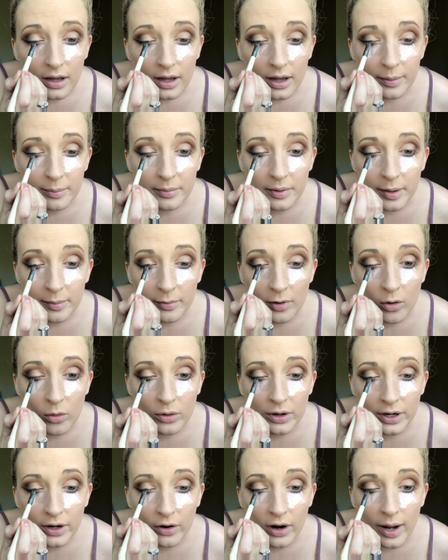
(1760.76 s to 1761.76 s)
I'm
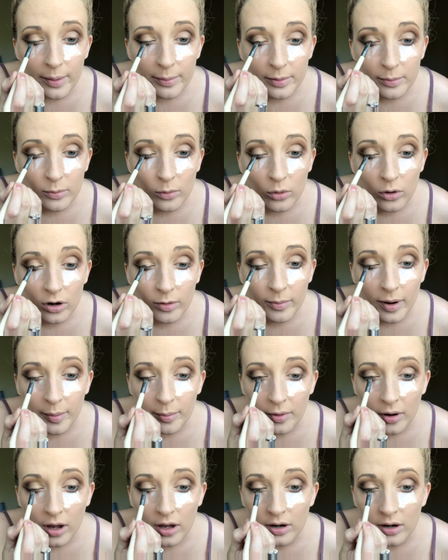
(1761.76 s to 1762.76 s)
going and grabbing more of my
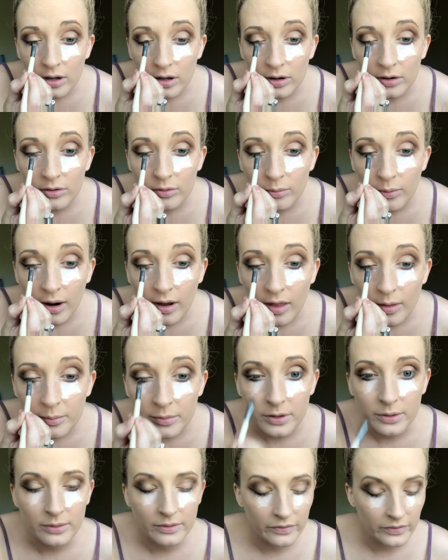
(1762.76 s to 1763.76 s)
product while I'm
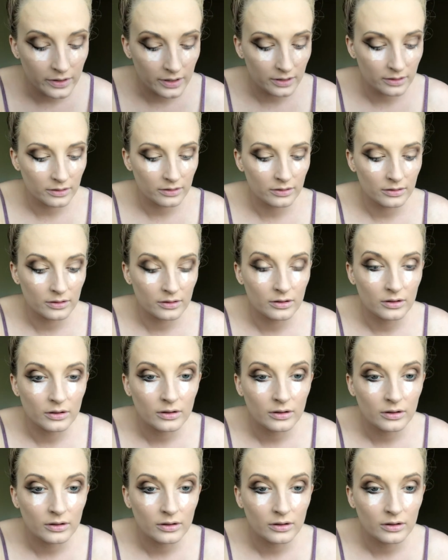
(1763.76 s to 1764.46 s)
doing this.